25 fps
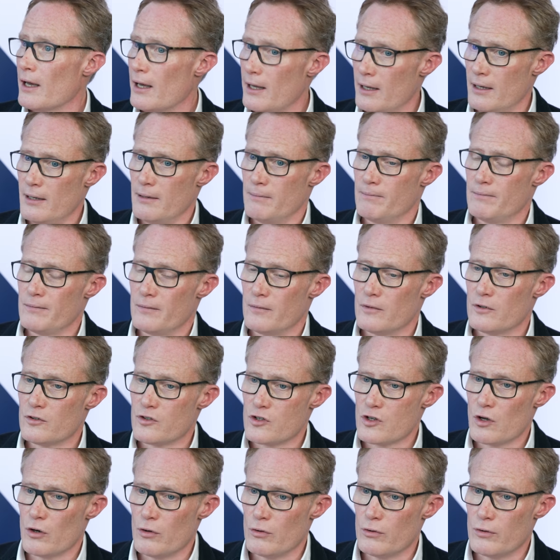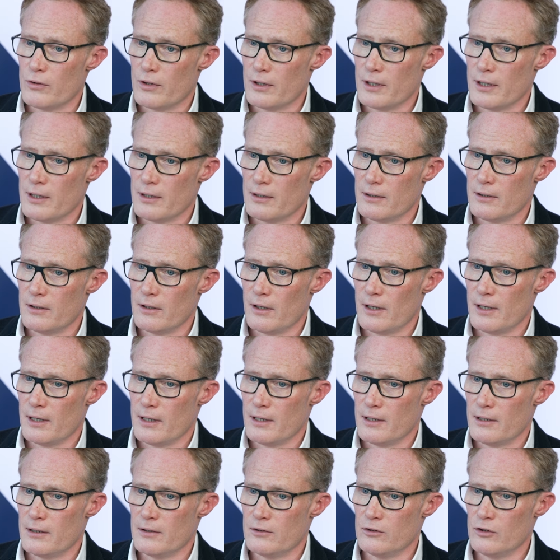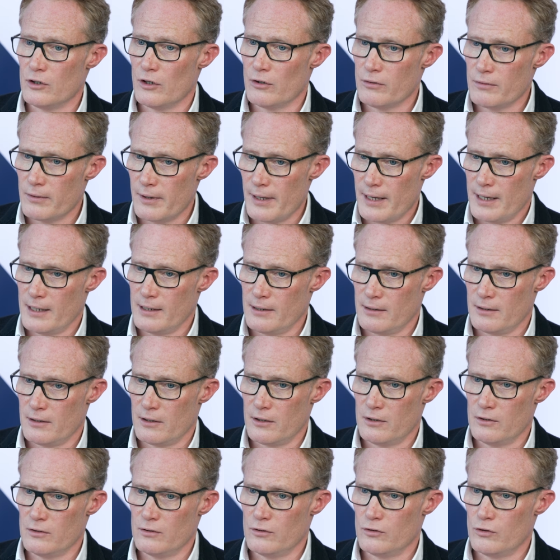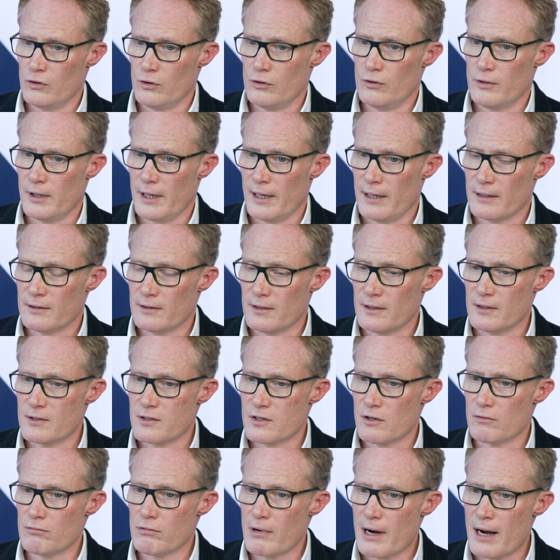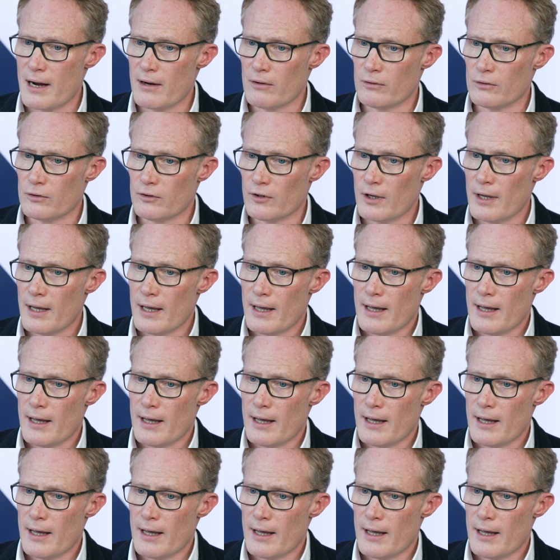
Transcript: so that, you know, they can do that. It's around